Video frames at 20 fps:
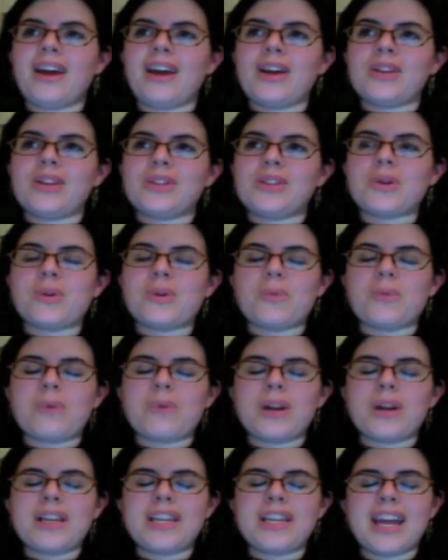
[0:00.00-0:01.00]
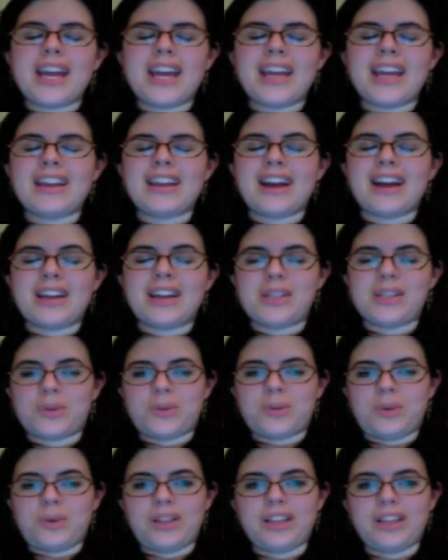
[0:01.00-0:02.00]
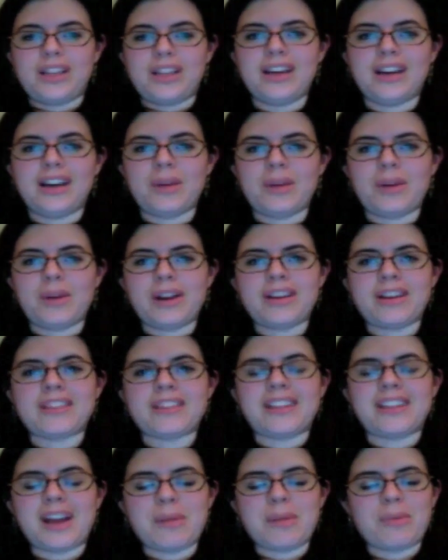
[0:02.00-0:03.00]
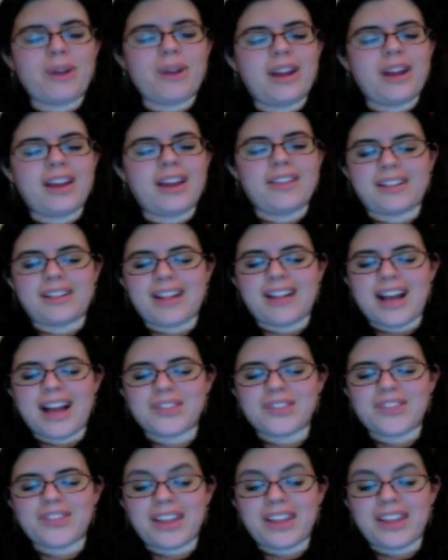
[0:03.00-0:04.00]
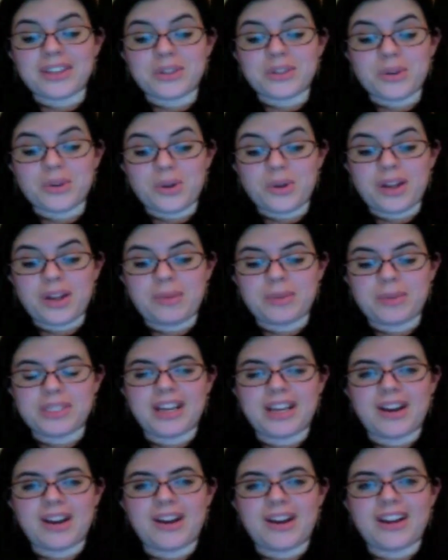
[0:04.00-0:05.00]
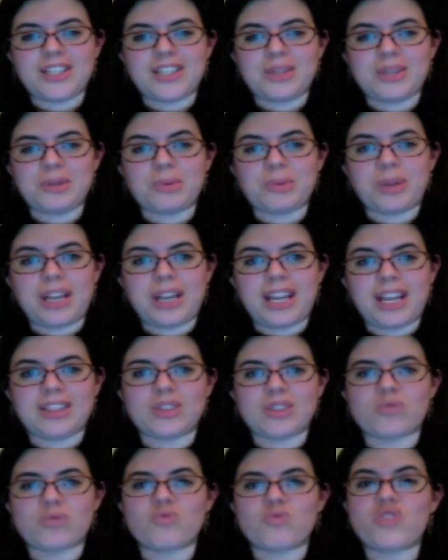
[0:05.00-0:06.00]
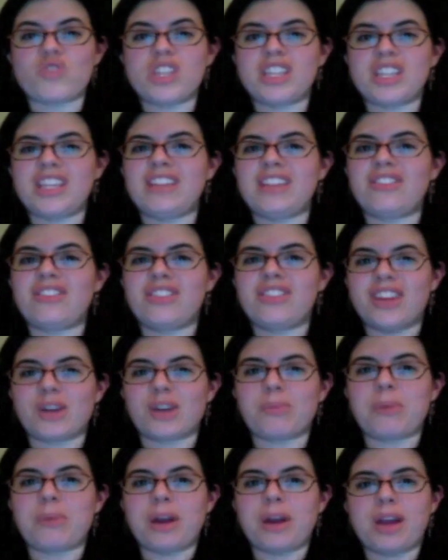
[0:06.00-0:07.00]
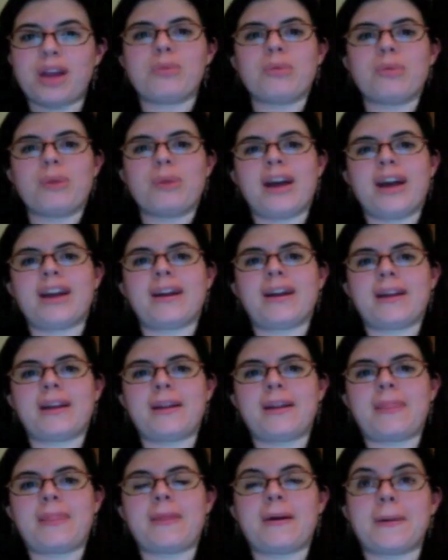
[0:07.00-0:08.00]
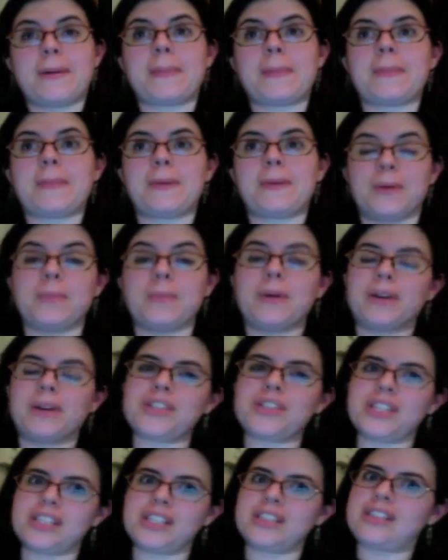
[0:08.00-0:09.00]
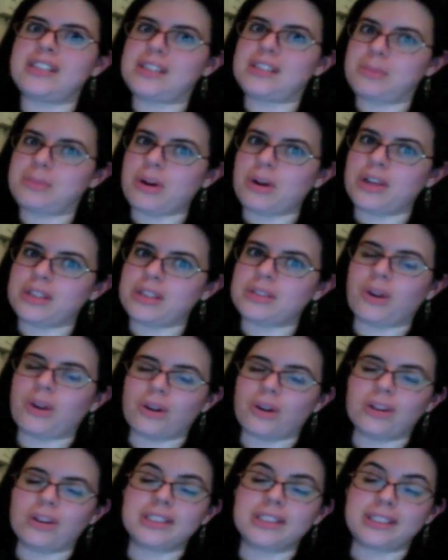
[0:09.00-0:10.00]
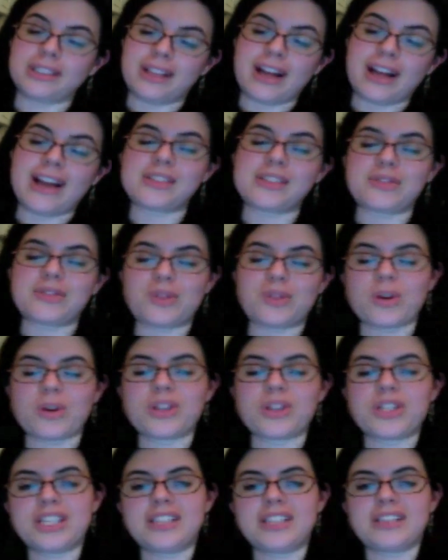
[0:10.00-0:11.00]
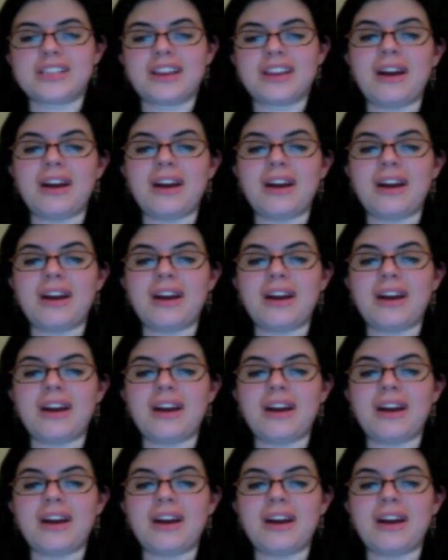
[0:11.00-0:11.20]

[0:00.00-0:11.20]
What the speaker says: So one day in high school, I went into the library and the class valedictorian was there, and she was reading this really thick paperback. And I thought, well, she's the smartest girl in the class. Of course, she's